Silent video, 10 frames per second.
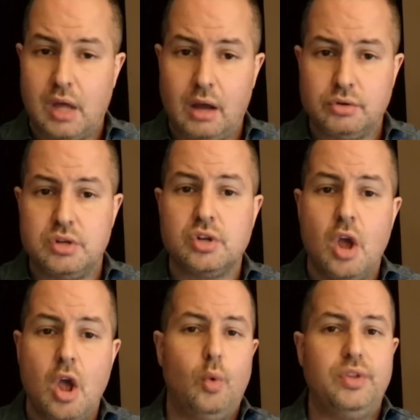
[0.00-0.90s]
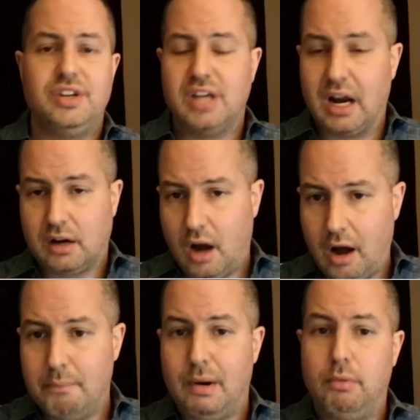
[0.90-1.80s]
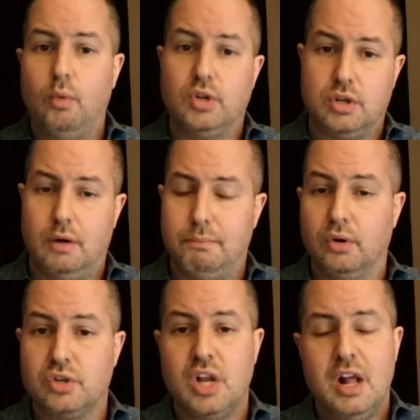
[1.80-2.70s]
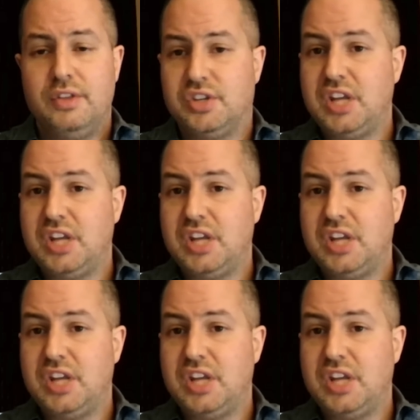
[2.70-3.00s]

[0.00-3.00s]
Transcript: 2000s, when the dot com bubble was going to burst,